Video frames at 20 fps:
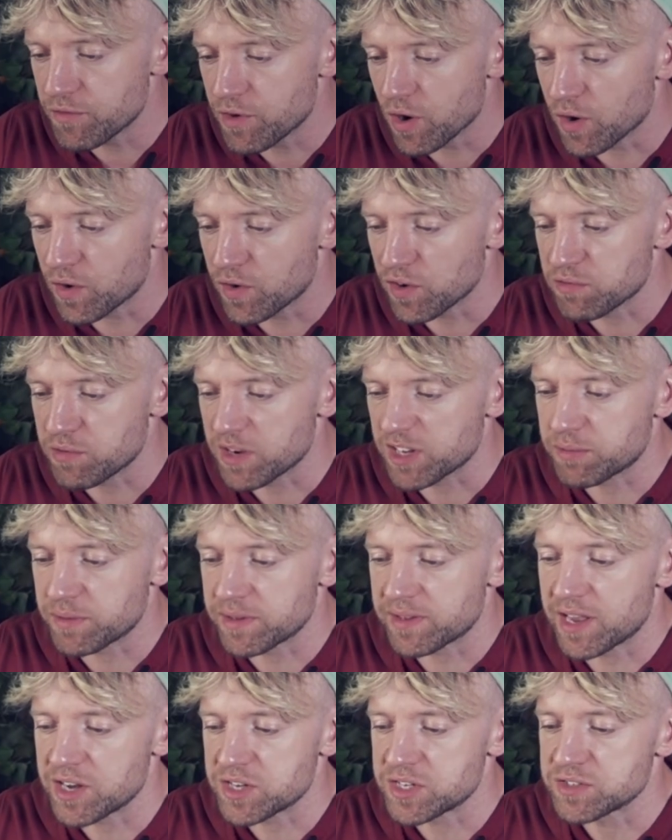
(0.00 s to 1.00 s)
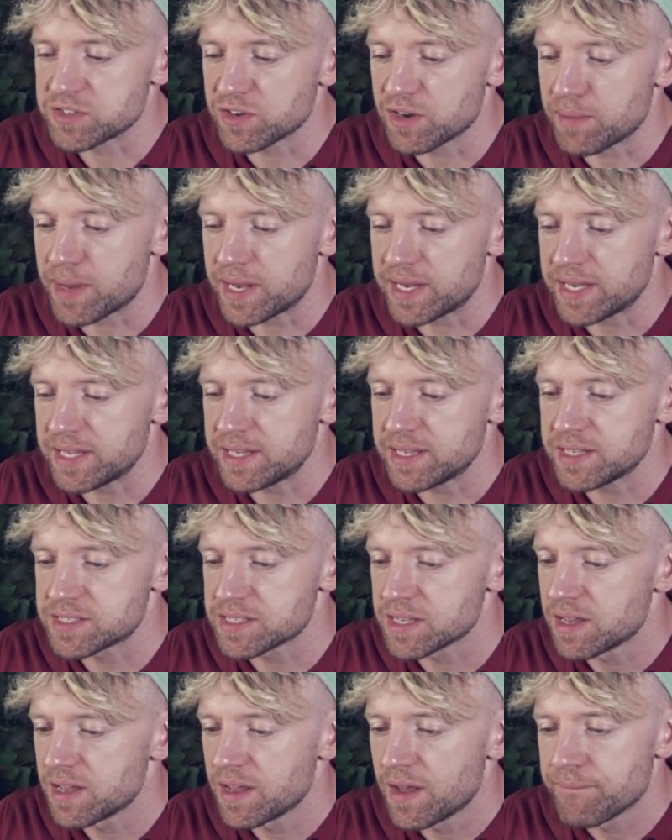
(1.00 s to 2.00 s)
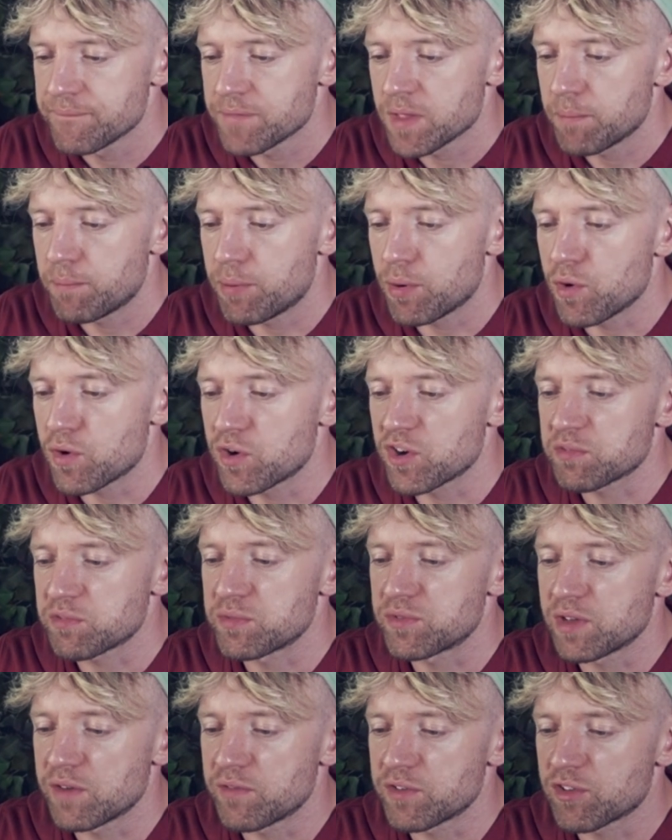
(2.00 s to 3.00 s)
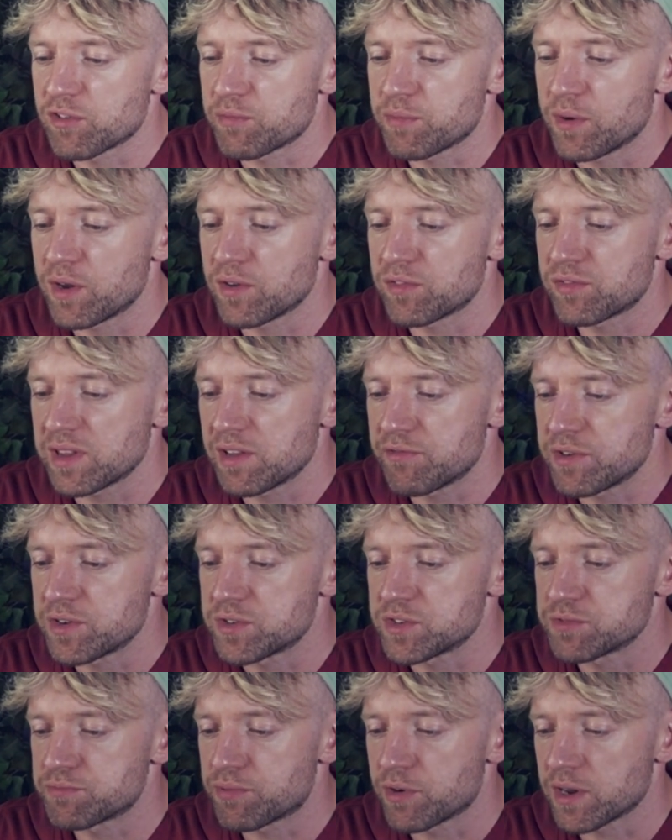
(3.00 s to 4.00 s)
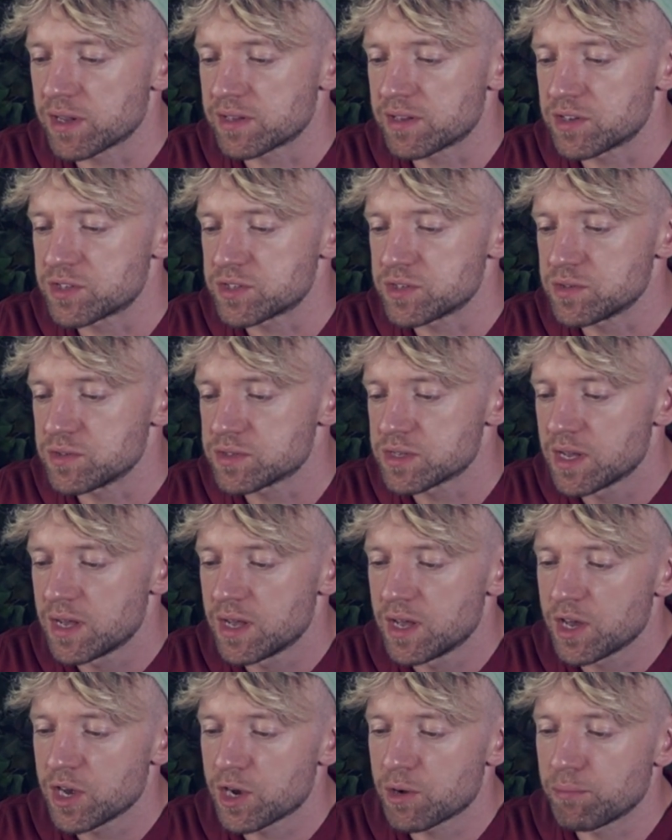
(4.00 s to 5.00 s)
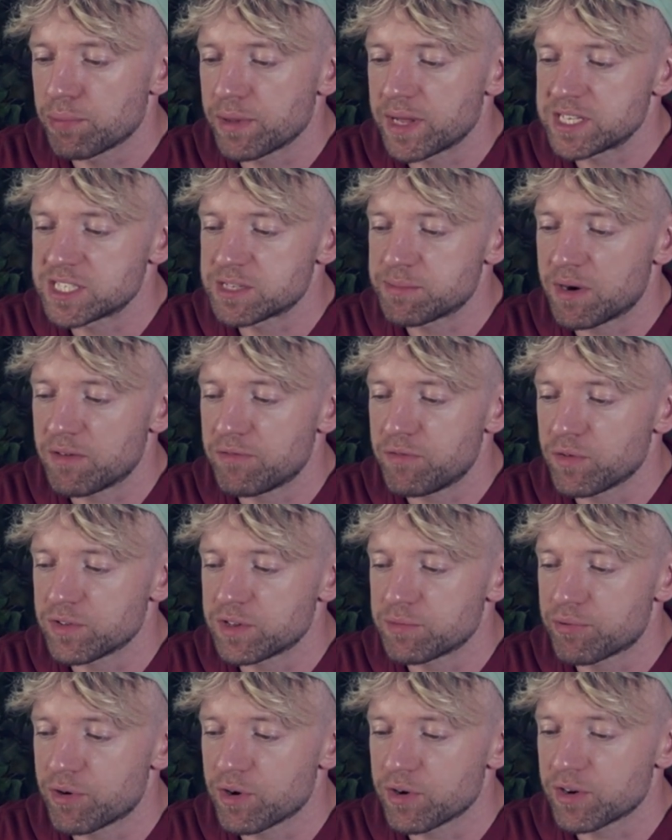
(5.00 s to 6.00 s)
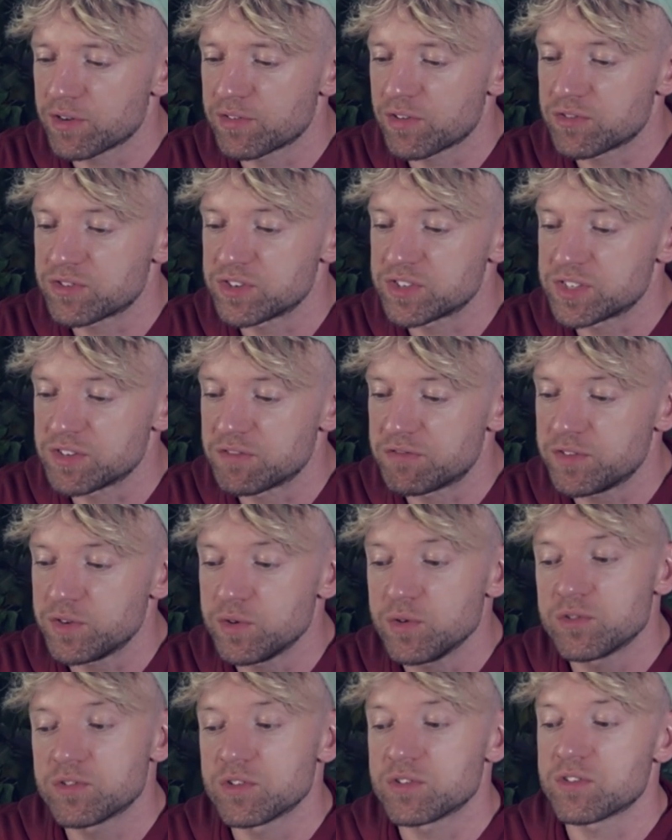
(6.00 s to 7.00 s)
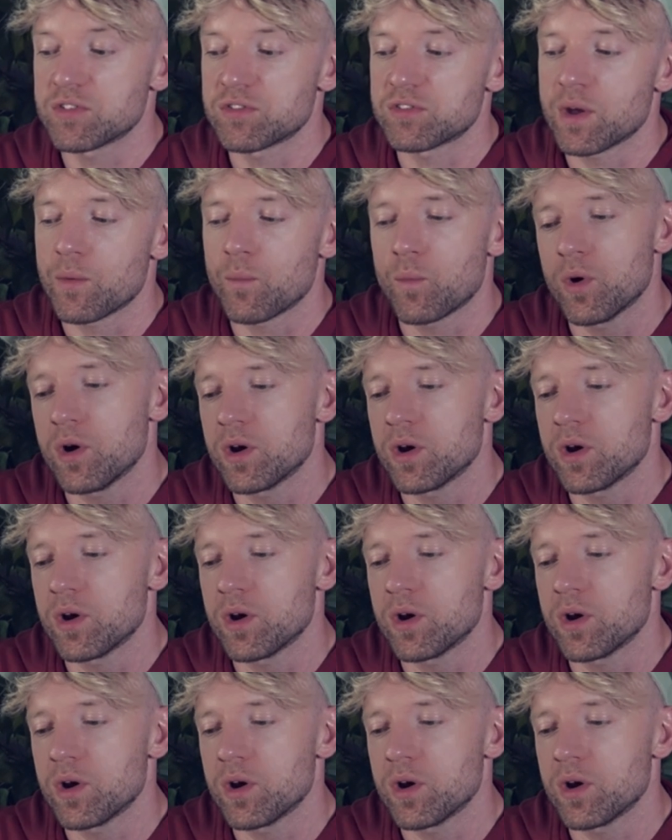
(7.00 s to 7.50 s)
we've got customer expectations, unmet needs, poor customer service response, delivery issues, product issues, complaints about faulty products such as diffusers that stop